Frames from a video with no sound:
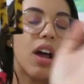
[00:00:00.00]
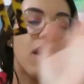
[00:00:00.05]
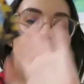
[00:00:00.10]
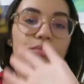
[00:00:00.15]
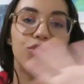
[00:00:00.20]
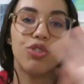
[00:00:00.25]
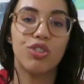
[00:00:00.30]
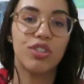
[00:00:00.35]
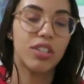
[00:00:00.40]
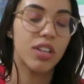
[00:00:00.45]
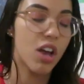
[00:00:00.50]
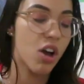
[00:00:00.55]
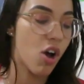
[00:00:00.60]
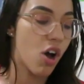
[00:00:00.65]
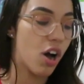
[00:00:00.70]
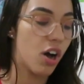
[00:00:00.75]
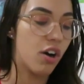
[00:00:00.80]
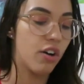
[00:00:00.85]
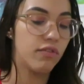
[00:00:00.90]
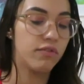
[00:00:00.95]
I'm just
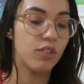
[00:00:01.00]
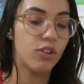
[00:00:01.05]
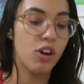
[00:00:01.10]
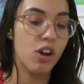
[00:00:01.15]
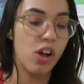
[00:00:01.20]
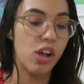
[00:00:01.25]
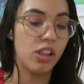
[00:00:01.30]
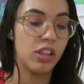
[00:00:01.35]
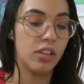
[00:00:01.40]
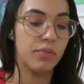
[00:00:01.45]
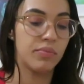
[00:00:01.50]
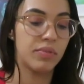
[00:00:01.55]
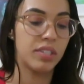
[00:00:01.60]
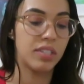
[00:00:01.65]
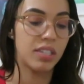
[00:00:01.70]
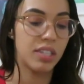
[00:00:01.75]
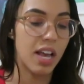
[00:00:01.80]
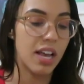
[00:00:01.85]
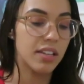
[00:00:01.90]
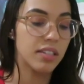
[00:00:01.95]
overall
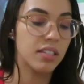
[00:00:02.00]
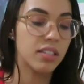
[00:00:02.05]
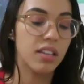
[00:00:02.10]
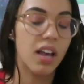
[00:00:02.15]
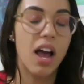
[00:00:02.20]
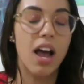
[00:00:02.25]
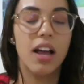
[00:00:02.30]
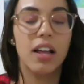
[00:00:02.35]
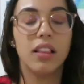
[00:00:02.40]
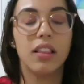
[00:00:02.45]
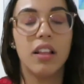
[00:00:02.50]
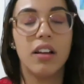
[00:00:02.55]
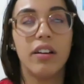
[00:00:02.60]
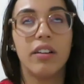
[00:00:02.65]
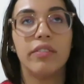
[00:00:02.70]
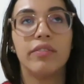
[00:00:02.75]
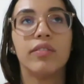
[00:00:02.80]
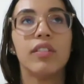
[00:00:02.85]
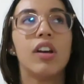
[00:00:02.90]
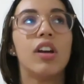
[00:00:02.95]
obsessed. I
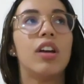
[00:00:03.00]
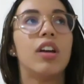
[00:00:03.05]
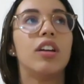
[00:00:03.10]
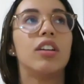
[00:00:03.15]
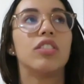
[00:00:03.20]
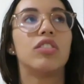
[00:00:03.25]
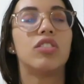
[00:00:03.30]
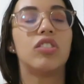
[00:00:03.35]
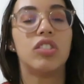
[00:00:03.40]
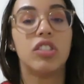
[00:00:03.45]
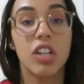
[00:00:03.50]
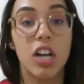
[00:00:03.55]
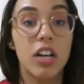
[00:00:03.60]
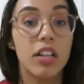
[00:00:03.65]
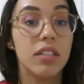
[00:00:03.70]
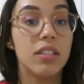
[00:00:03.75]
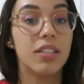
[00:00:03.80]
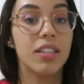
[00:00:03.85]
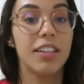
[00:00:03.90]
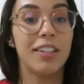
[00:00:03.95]
love
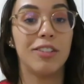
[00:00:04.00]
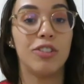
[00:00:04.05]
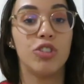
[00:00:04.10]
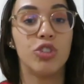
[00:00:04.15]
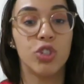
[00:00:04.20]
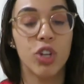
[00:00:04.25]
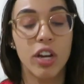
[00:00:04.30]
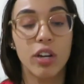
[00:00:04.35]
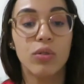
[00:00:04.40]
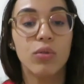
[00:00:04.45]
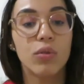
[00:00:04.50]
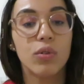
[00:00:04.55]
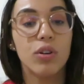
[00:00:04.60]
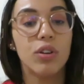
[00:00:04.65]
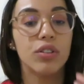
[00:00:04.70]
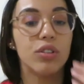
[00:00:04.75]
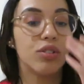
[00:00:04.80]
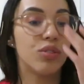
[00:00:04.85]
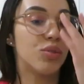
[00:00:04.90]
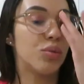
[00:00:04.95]
studs in
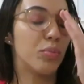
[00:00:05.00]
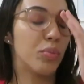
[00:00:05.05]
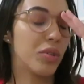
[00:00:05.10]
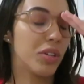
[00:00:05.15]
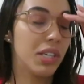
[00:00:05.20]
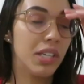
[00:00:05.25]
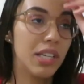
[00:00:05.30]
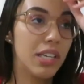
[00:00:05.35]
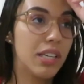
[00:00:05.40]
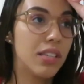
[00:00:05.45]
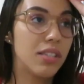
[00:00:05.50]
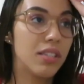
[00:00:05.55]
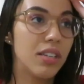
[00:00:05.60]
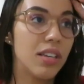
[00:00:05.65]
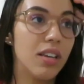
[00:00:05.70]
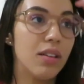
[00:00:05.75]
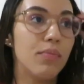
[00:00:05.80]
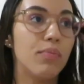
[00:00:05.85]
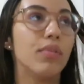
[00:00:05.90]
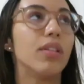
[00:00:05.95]
general. They're super
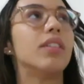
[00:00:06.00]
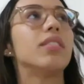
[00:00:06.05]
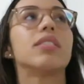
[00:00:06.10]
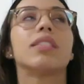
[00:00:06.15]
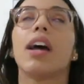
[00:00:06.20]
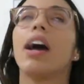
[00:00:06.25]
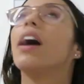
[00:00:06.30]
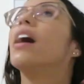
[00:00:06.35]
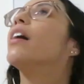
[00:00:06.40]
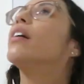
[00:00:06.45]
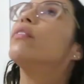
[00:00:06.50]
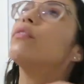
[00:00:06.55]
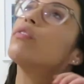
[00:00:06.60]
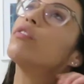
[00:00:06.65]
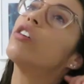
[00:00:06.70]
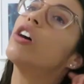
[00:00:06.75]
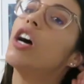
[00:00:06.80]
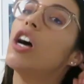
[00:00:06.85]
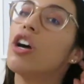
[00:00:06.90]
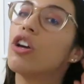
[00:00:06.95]
easy. Plus I have
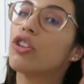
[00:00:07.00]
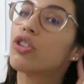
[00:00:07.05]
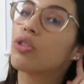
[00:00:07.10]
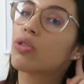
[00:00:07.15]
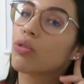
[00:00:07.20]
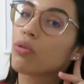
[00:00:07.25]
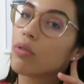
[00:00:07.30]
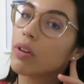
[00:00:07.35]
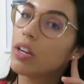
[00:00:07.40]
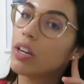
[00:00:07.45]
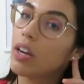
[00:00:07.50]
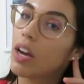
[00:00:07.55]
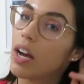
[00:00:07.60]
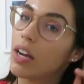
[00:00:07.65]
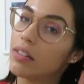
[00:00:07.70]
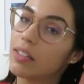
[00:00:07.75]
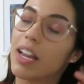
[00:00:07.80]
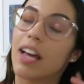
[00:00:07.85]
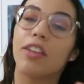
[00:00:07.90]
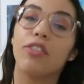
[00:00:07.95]
three,
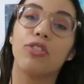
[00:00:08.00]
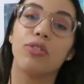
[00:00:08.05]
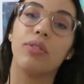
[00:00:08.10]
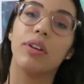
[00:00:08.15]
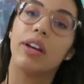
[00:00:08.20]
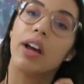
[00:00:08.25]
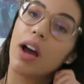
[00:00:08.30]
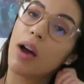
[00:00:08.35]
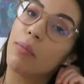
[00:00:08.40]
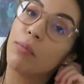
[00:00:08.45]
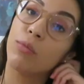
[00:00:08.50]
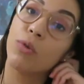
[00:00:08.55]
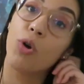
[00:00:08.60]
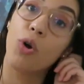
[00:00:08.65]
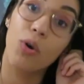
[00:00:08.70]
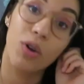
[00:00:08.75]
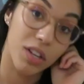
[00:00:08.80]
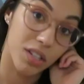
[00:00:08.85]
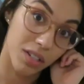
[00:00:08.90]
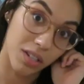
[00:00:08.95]
not three, I'm
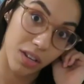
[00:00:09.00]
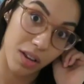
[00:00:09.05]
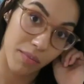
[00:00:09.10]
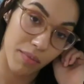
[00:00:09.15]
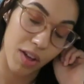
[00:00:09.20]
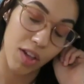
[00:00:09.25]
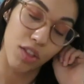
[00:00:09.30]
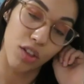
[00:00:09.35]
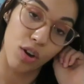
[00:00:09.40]
going to get my